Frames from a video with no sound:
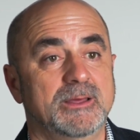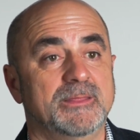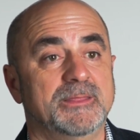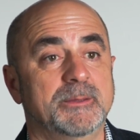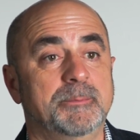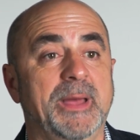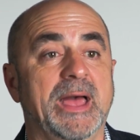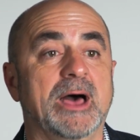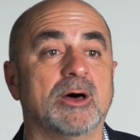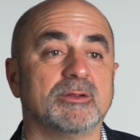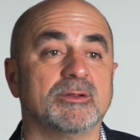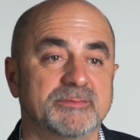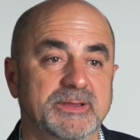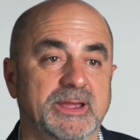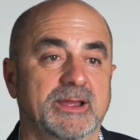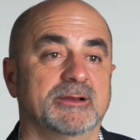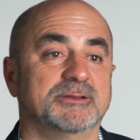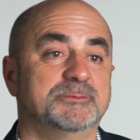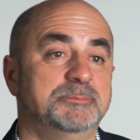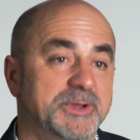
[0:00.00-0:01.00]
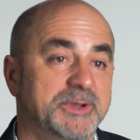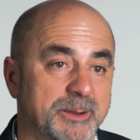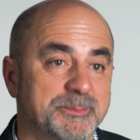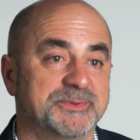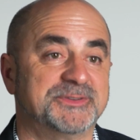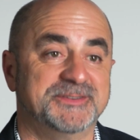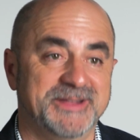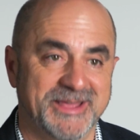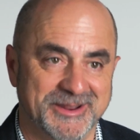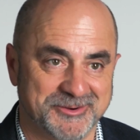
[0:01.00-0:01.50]
that palliative care has become
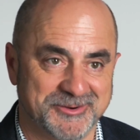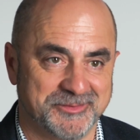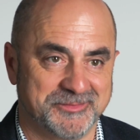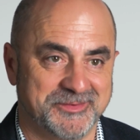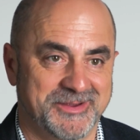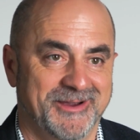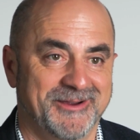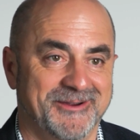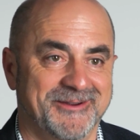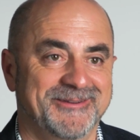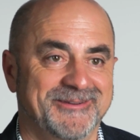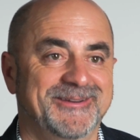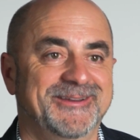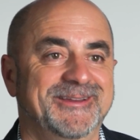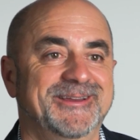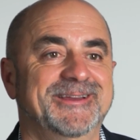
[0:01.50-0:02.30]
a standard of care.